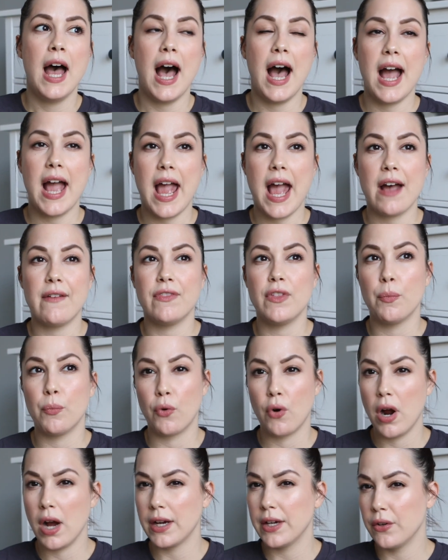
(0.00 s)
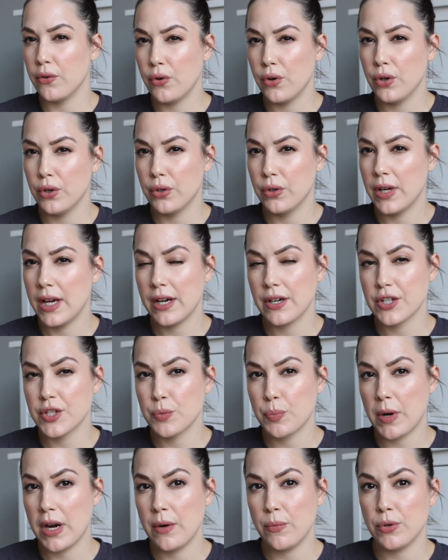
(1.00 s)
I have the Moroccan Oil
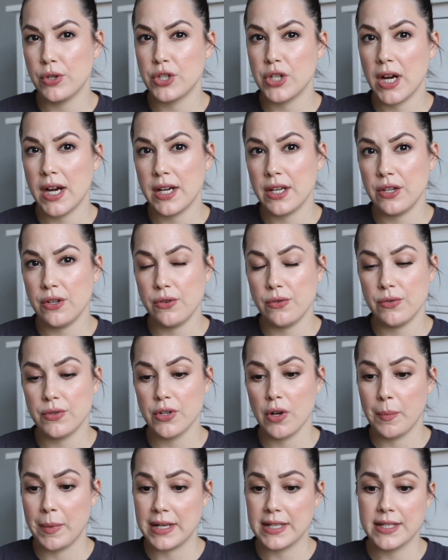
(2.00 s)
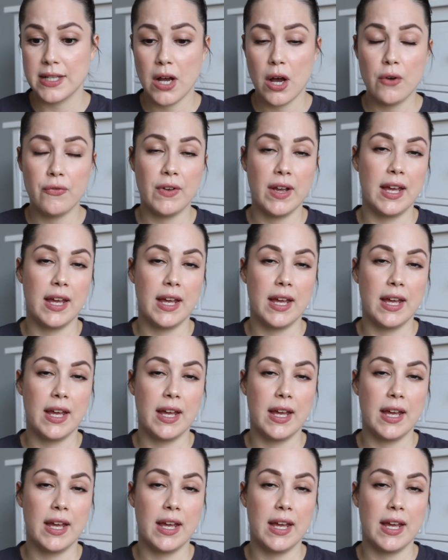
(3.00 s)
hairspray, which I use on myself,